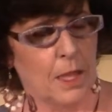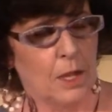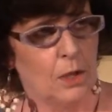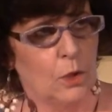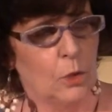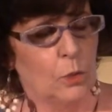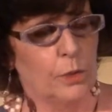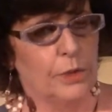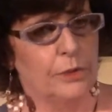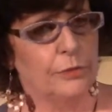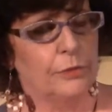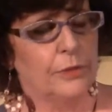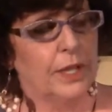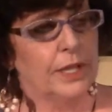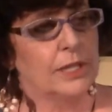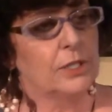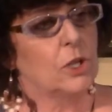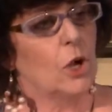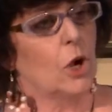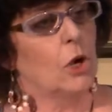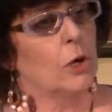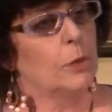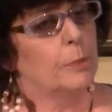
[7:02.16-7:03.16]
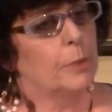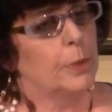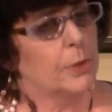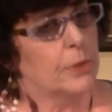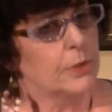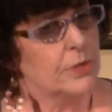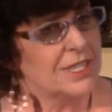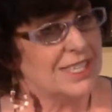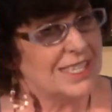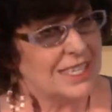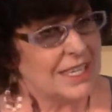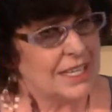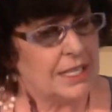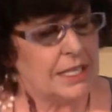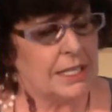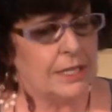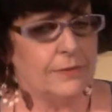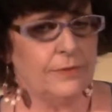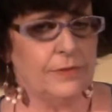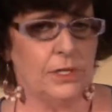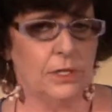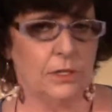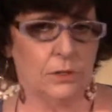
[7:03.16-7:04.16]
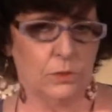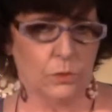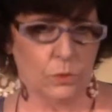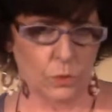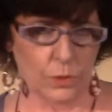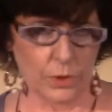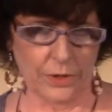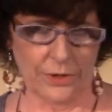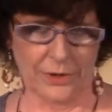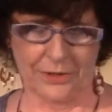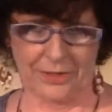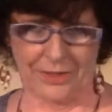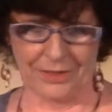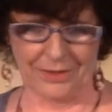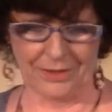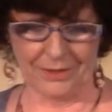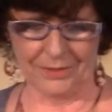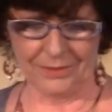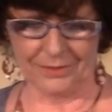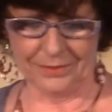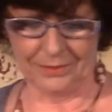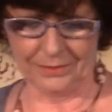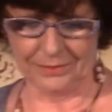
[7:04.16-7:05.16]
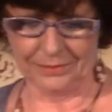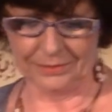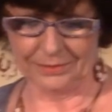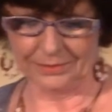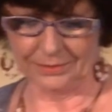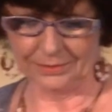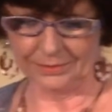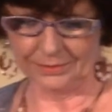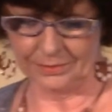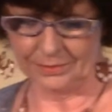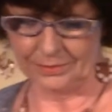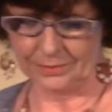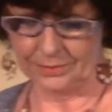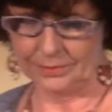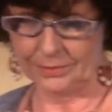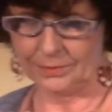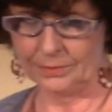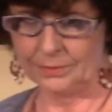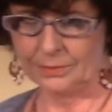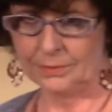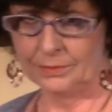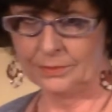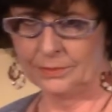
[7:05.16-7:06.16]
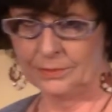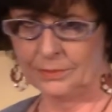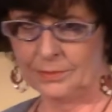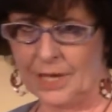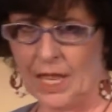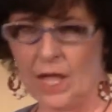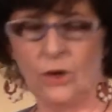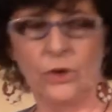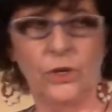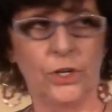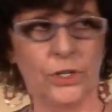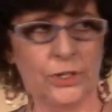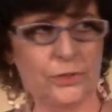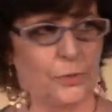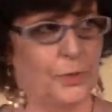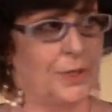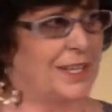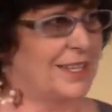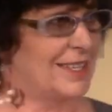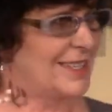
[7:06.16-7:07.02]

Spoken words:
reflect our perceived worth. How good we can